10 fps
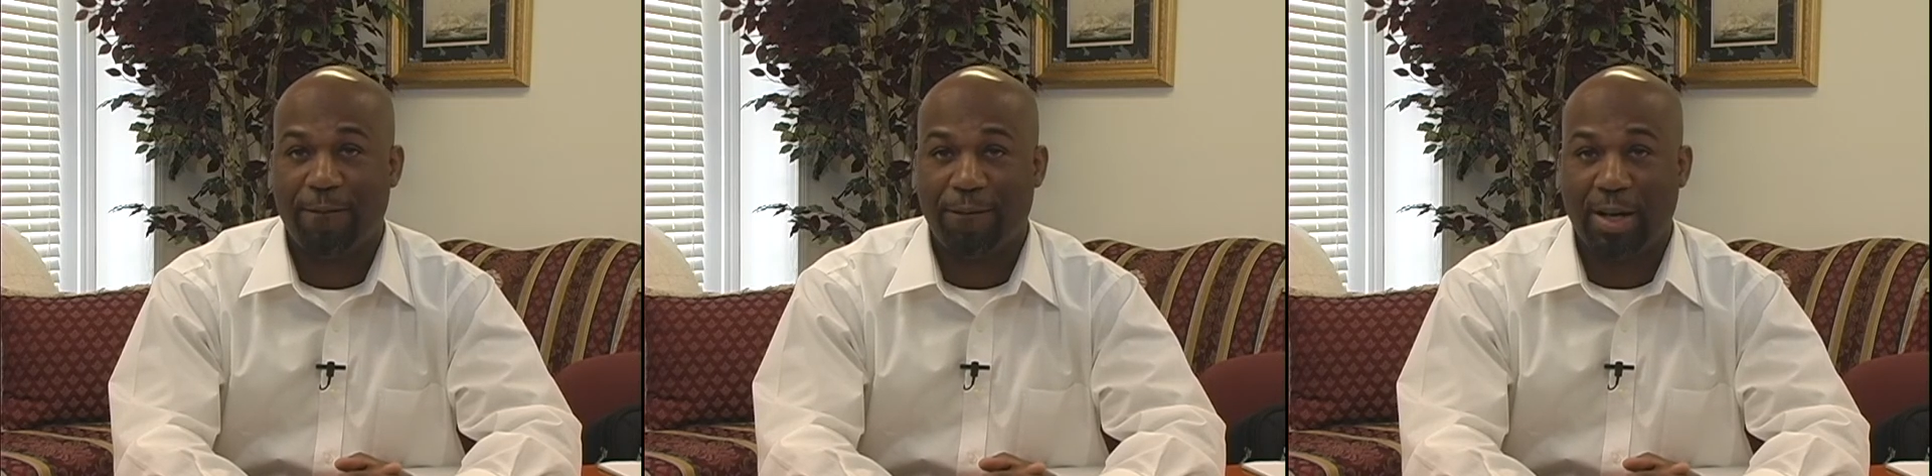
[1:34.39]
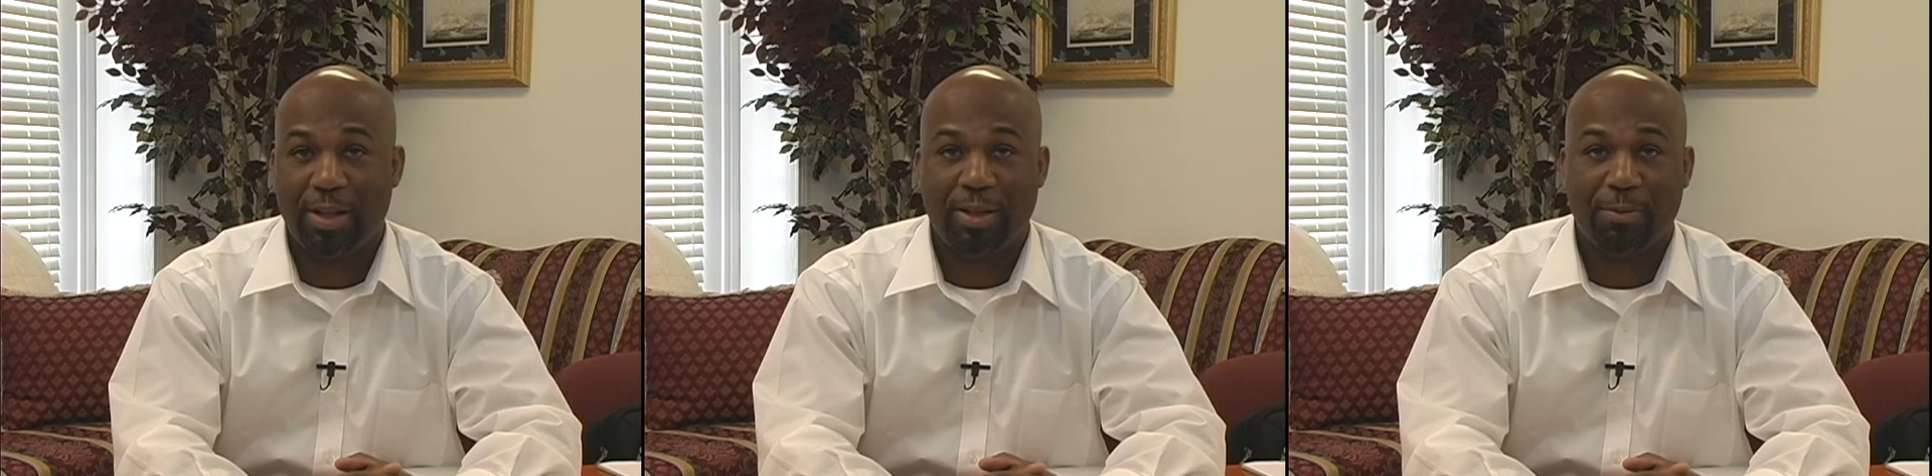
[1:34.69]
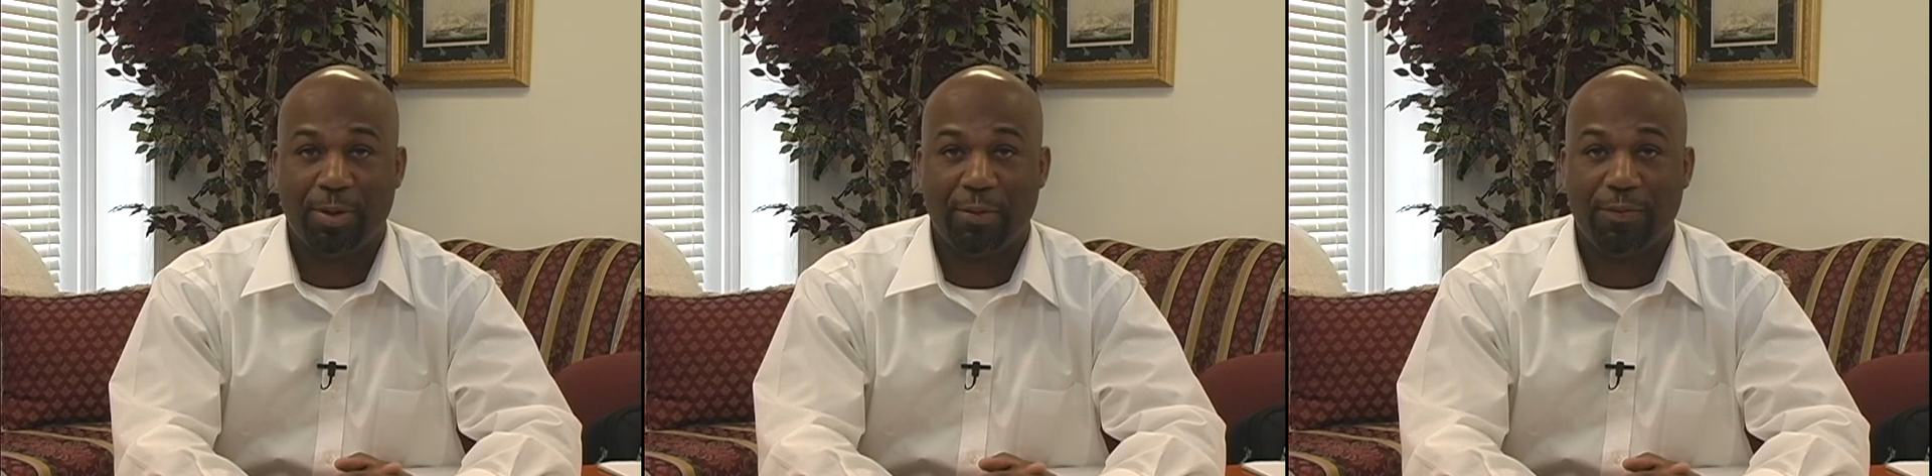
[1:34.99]
Finally,
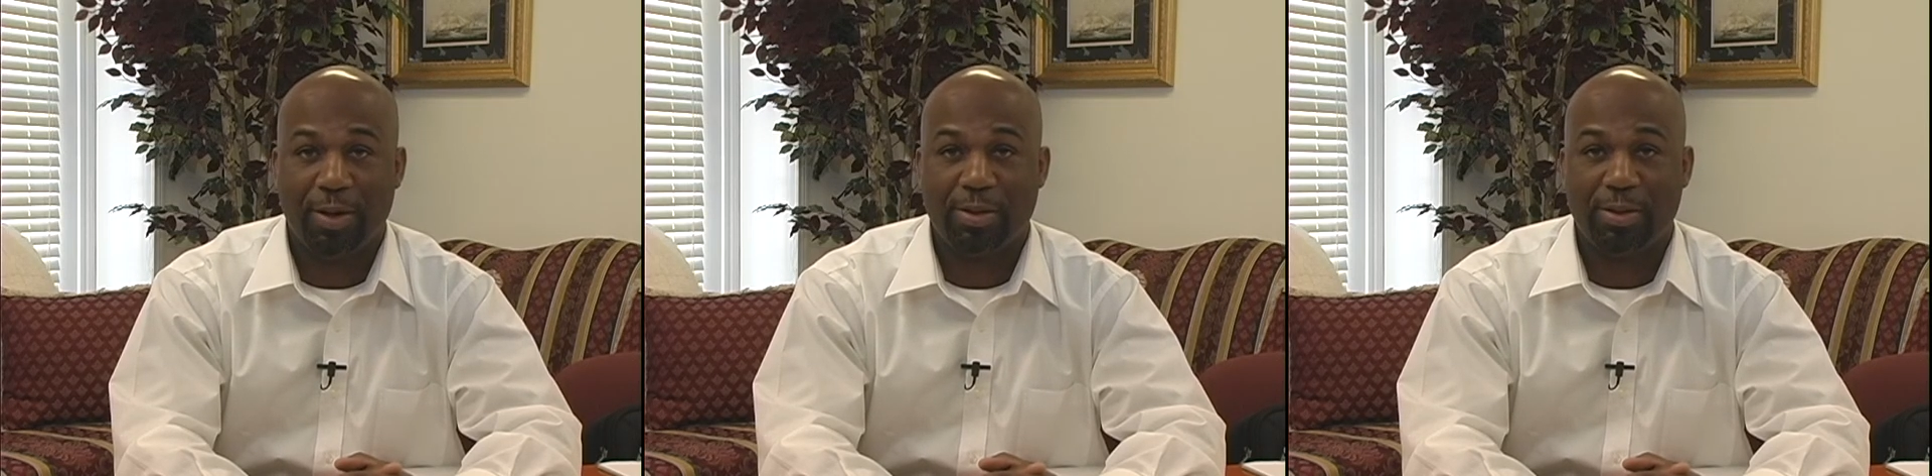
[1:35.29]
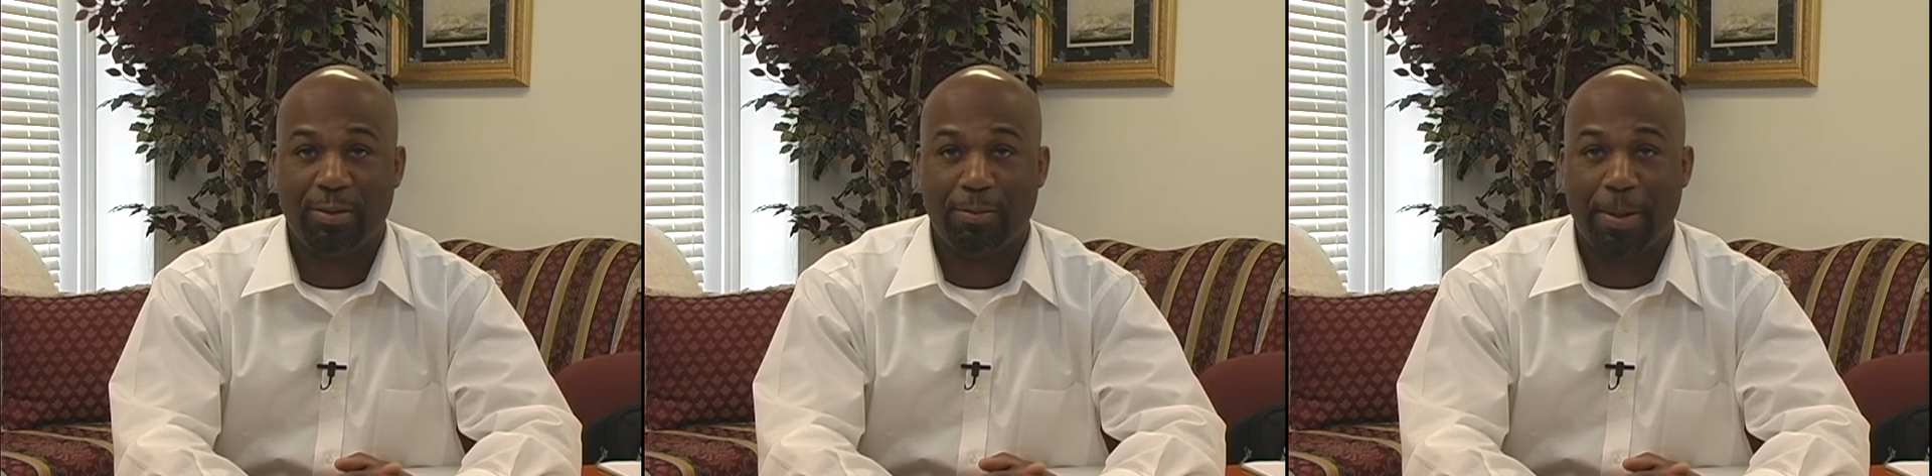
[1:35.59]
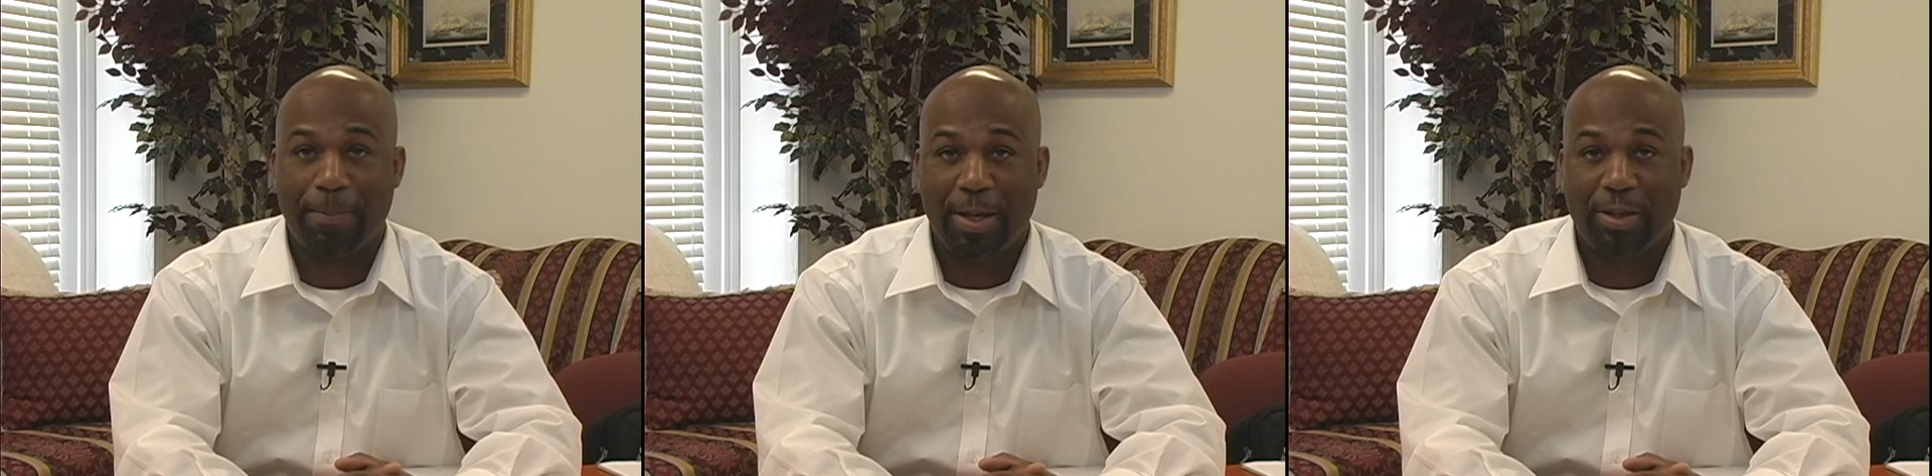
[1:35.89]
when a functioning
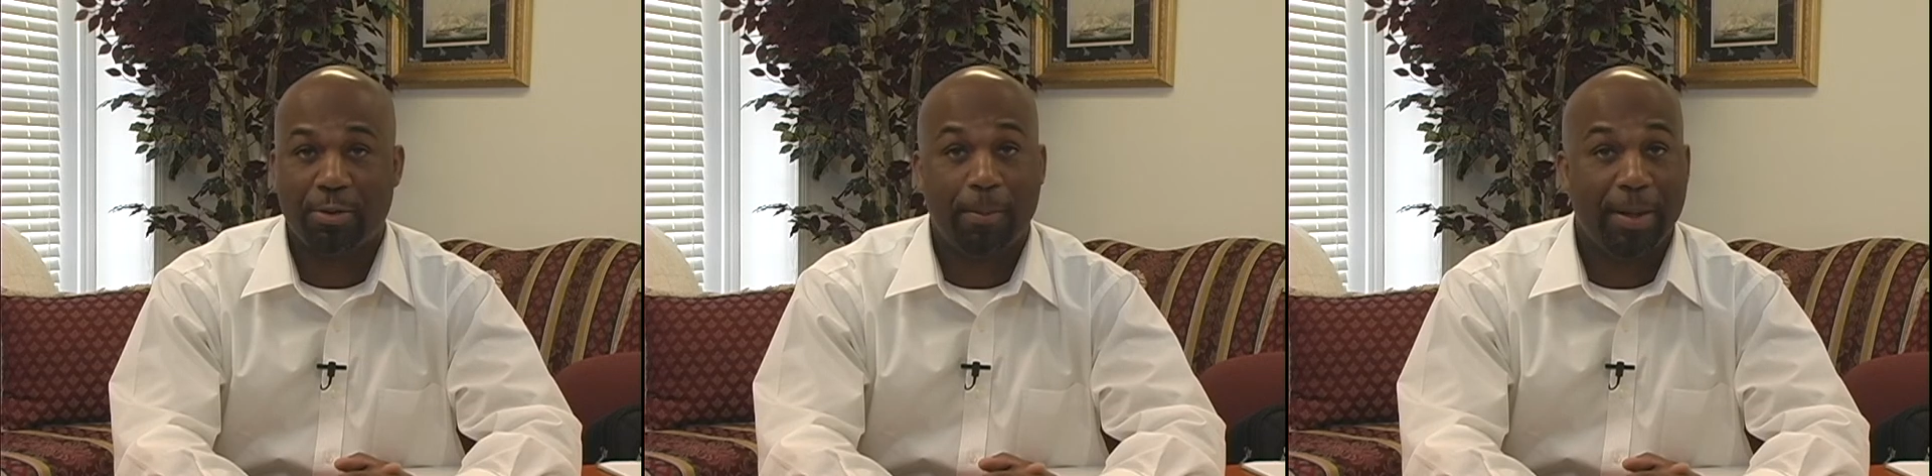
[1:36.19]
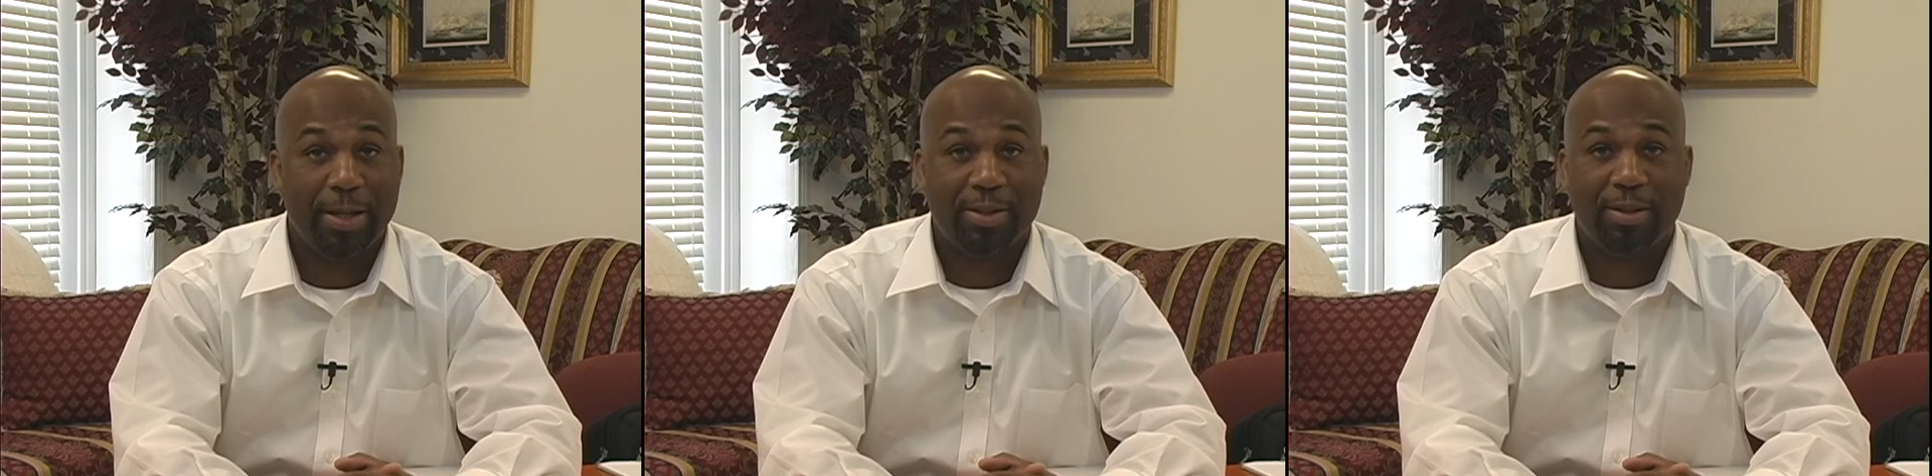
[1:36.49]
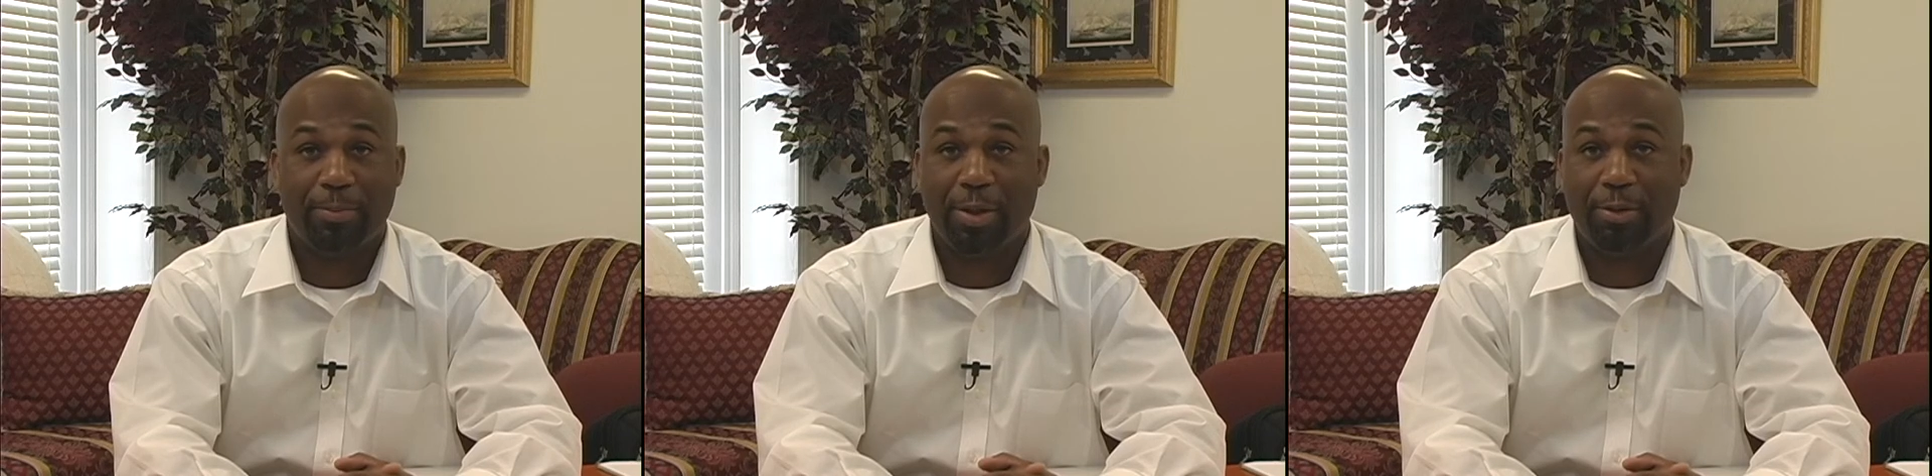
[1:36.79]
web page or pages
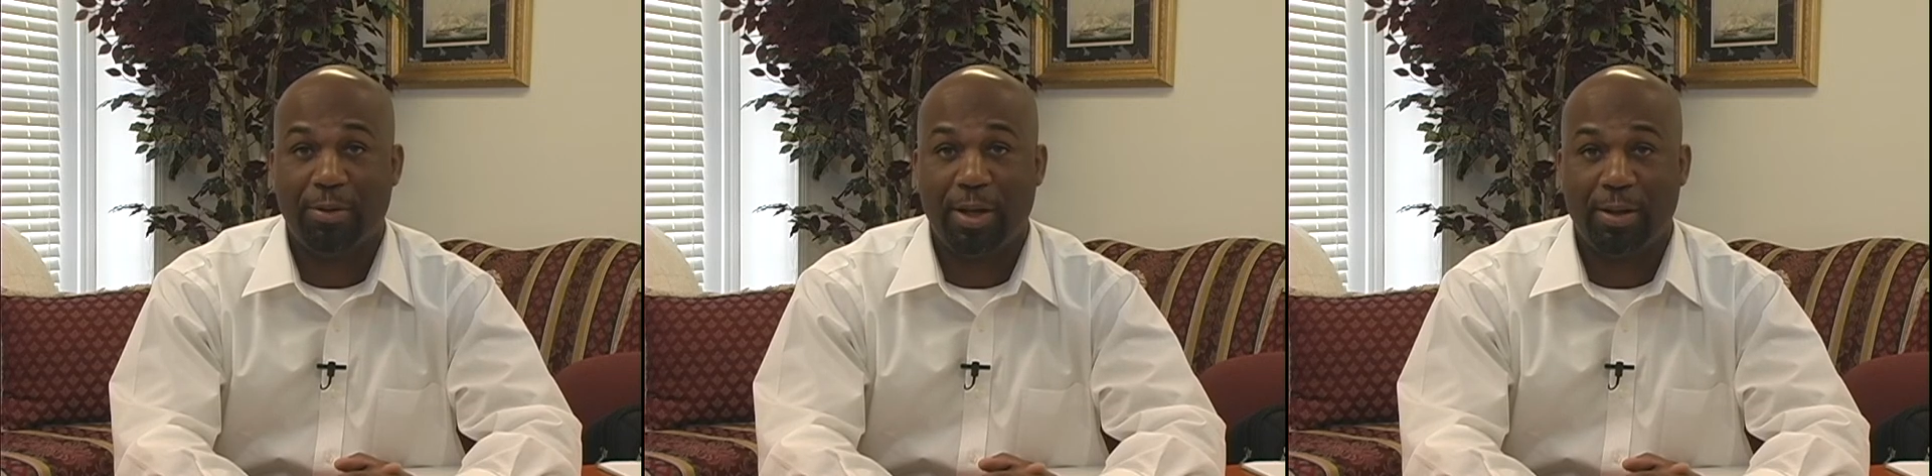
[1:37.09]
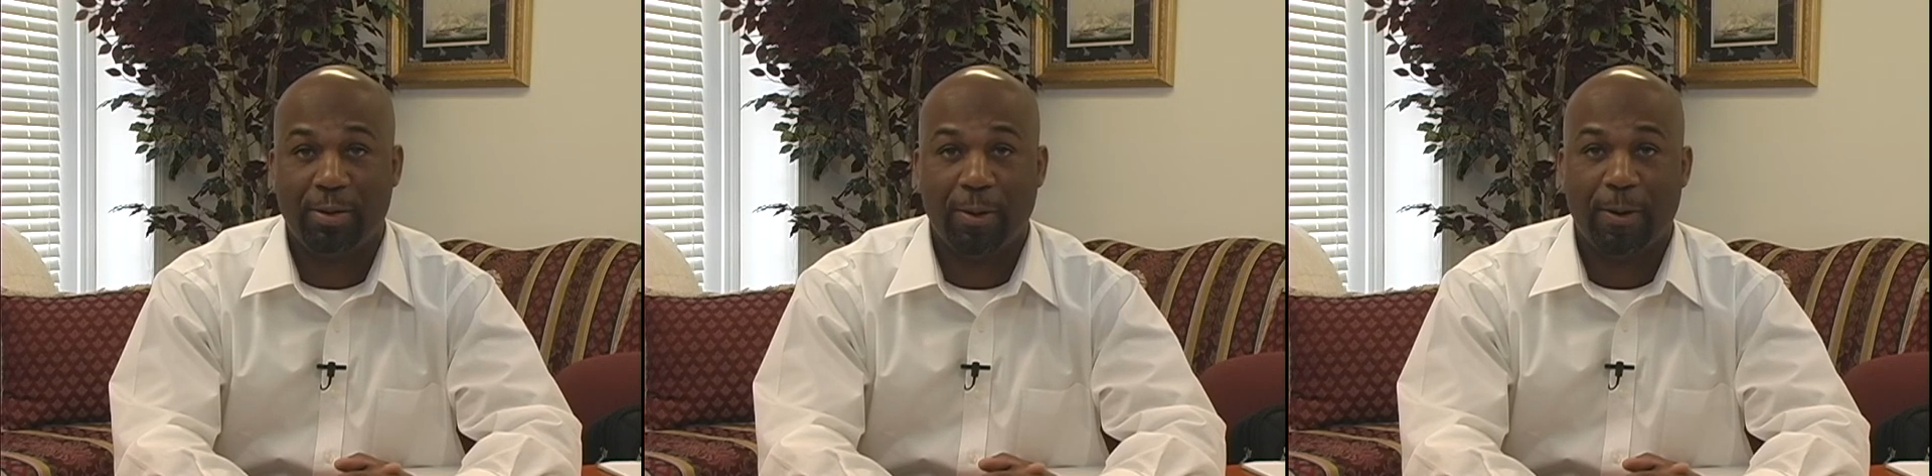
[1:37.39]
have been created,